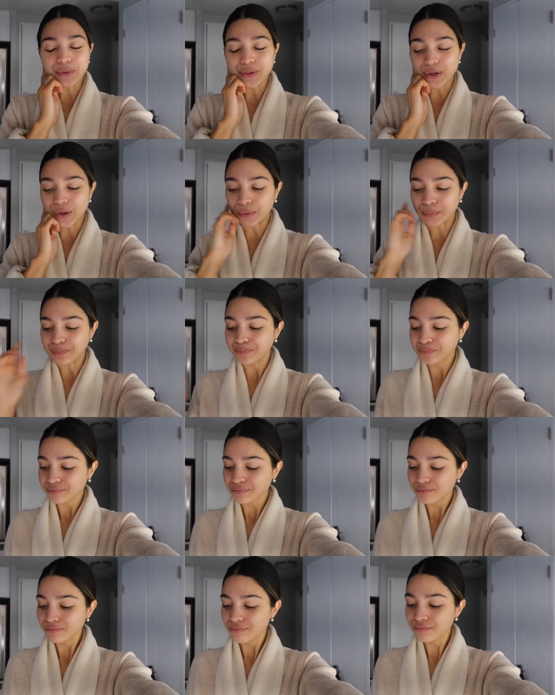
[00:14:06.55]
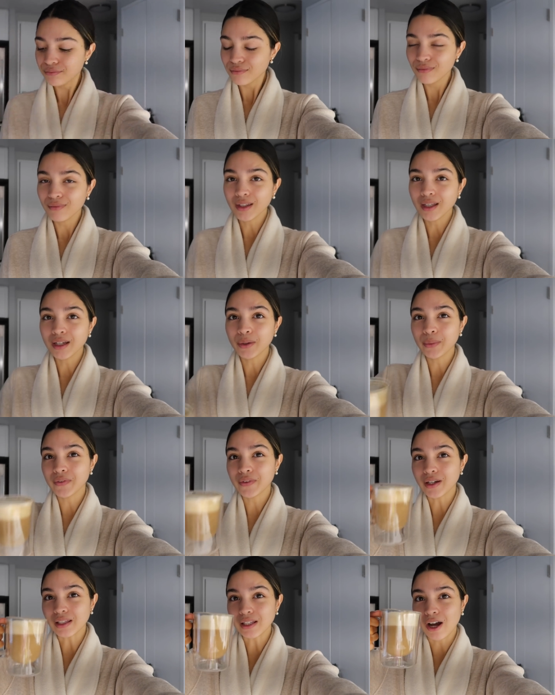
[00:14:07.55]
So we've
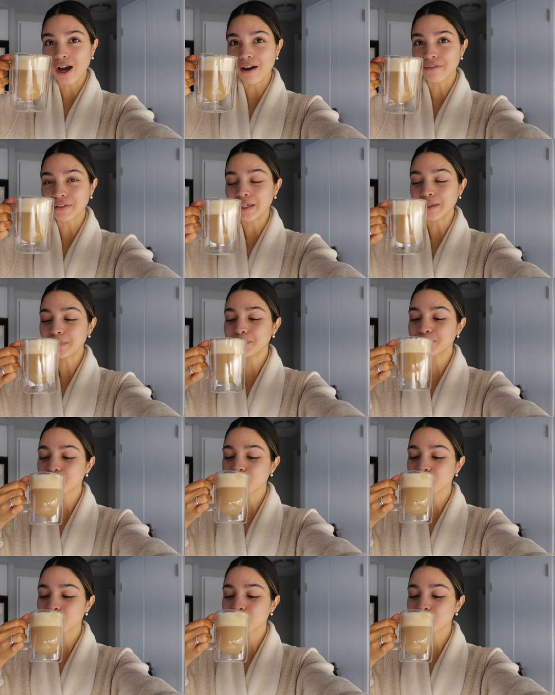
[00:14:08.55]
got the coffee.